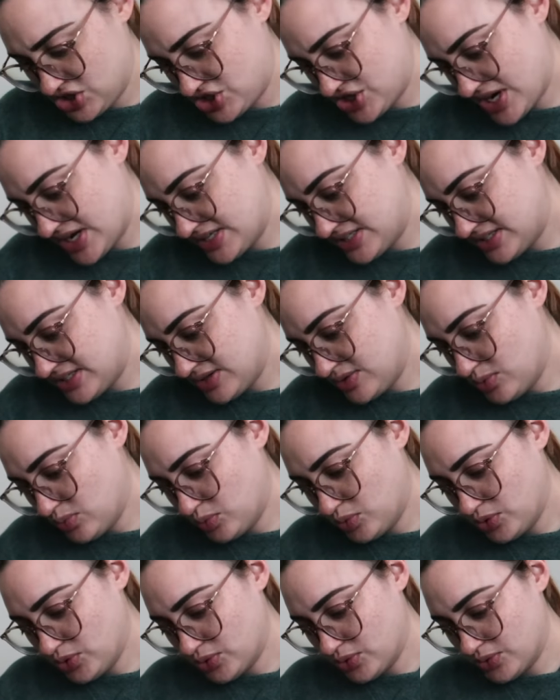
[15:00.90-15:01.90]
Jason
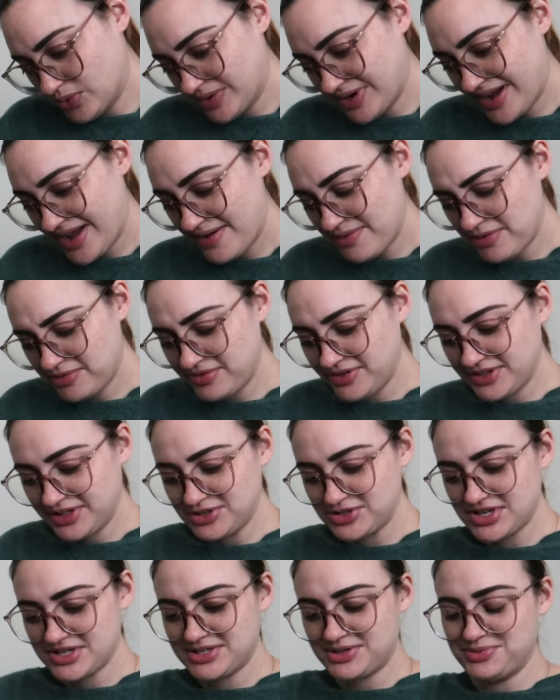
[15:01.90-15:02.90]
Wu. I have a feeling
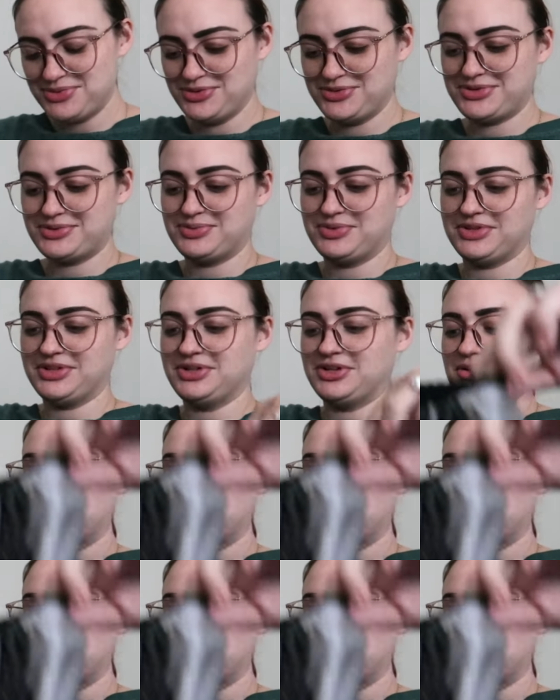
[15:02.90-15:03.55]
Jason is a really